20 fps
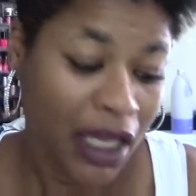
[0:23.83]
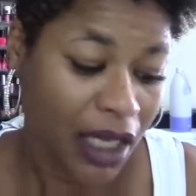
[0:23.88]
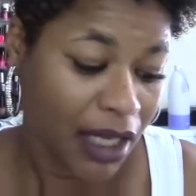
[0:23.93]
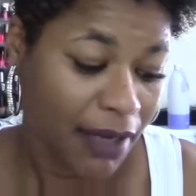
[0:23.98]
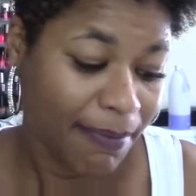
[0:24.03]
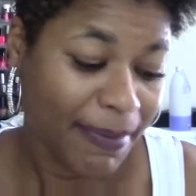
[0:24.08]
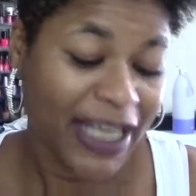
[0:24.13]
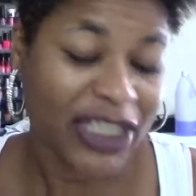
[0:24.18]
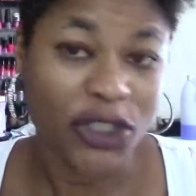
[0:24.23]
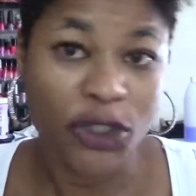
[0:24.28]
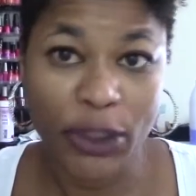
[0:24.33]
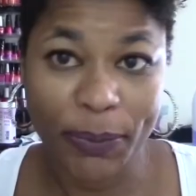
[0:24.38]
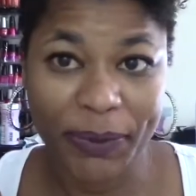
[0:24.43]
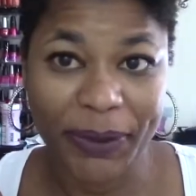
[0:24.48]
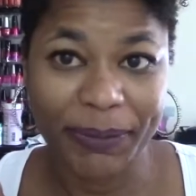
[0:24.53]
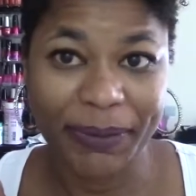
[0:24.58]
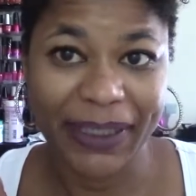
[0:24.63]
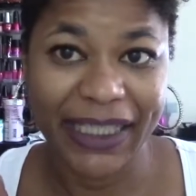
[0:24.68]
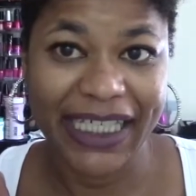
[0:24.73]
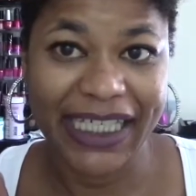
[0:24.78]
my
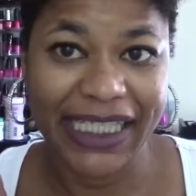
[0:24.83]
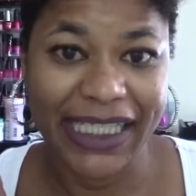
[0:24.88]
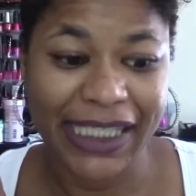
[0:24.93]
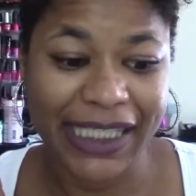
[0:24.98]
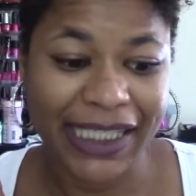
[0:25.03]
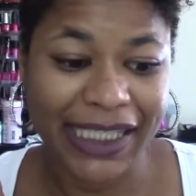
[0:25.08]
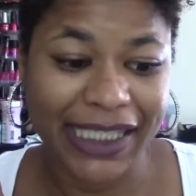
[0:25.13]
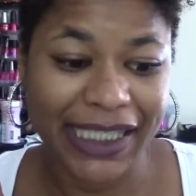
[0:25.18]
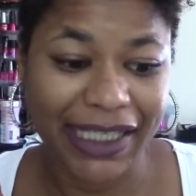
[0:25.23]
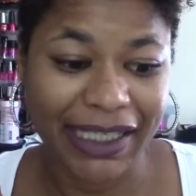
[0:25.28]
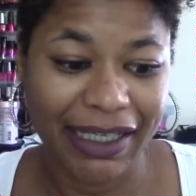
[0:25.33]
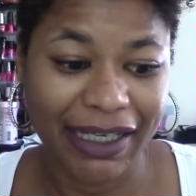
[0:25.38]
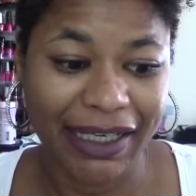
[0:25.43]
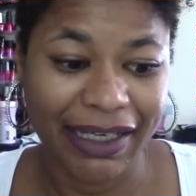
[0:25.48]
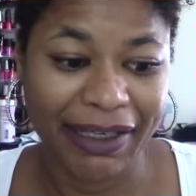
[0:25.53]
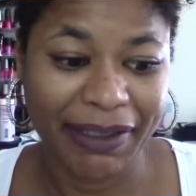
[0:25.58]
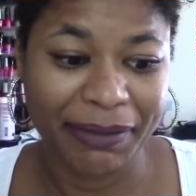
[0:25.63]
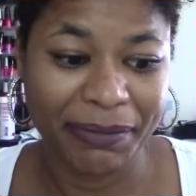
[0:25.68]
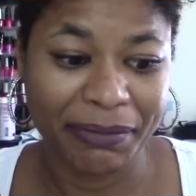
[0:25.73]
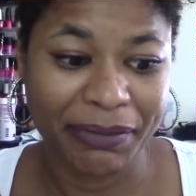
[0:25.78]
stripper plates
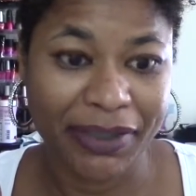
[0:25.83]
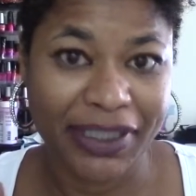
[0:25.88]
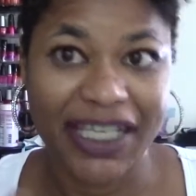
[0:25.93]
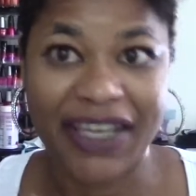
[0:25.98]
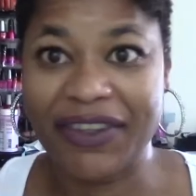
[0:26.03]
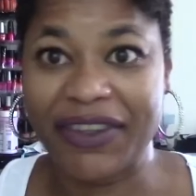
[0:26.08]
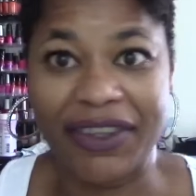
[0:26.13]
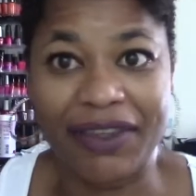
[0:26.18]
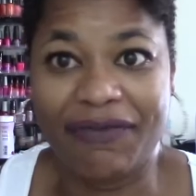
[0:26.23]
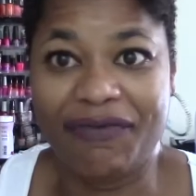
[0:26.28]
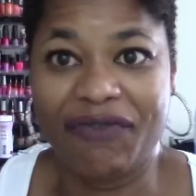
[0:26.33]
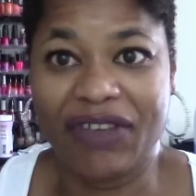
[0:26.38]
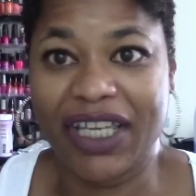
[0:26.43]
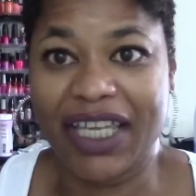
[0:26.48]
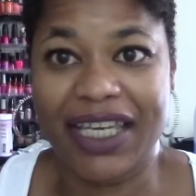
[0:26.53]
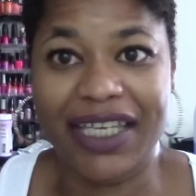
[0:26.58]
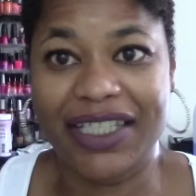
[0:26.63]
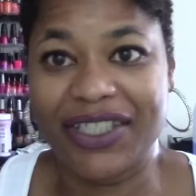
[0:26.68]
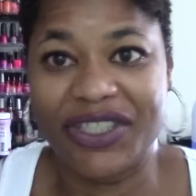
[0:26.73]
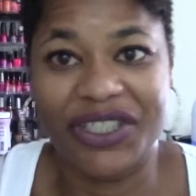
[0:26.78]
um, because I feel
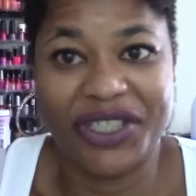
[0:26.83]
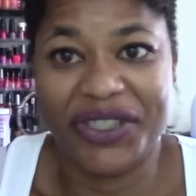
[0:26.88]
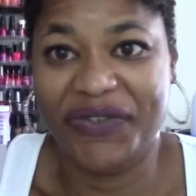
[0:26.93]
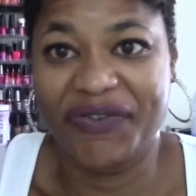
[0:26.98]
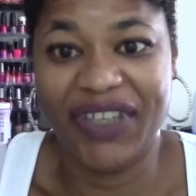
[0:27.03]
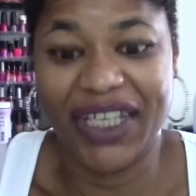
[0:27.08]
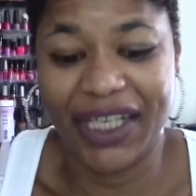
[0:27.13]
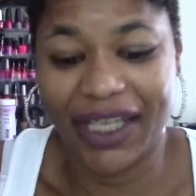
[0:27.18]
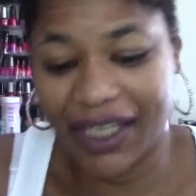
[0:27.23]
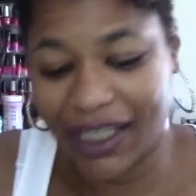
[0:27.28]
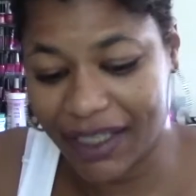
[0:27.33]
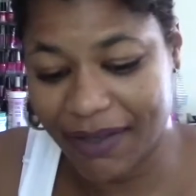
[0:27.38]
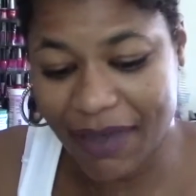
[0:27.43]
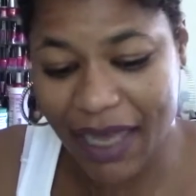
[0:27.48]
like it's just fitting.